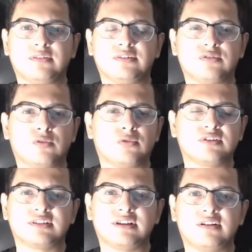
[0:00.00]
There's
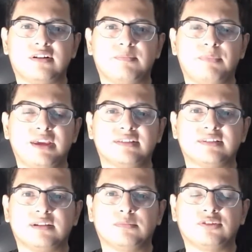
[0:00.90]
Corsair makes some,